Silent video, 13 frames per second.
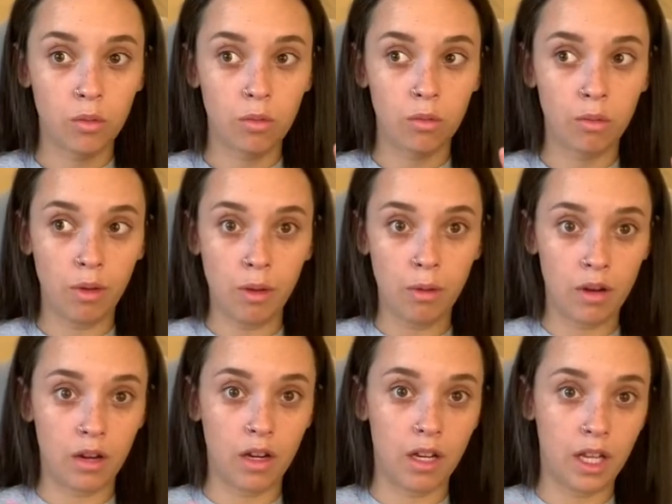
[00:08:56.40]
We
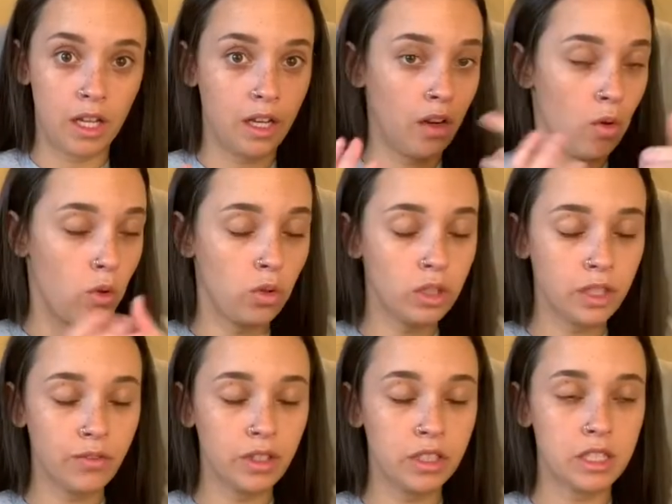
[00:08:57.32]
were in a whole
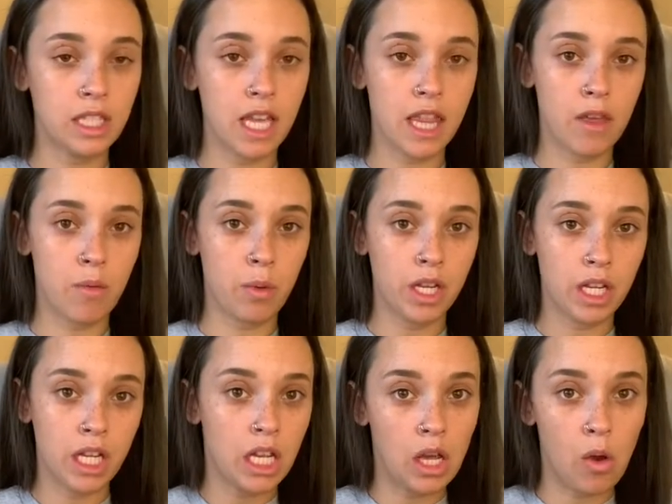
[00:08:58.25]
different state that we
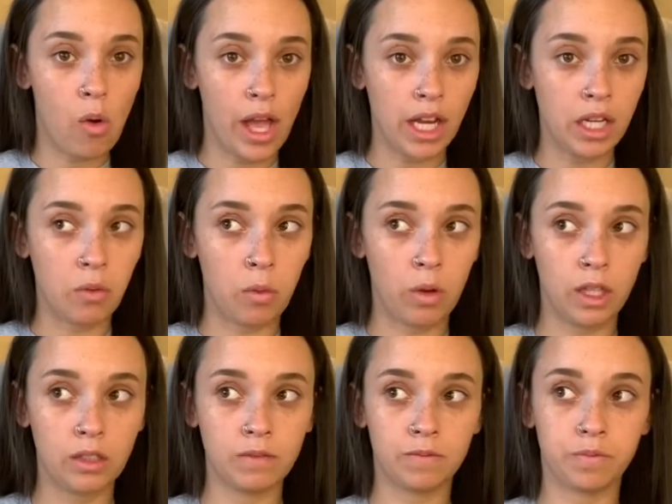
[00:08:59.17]
didn't know
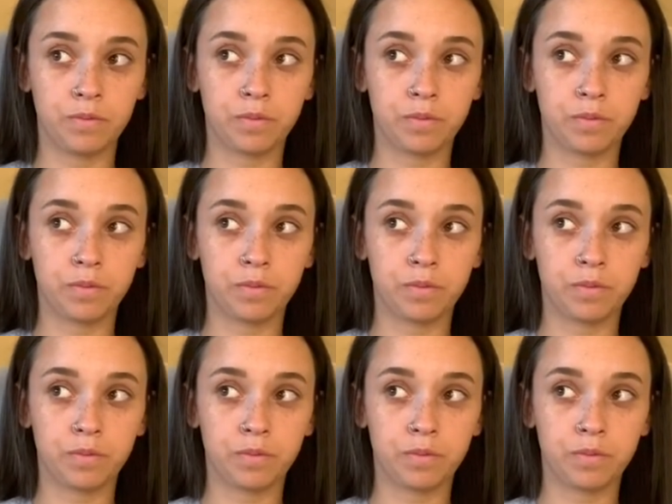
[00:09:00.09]
anyone.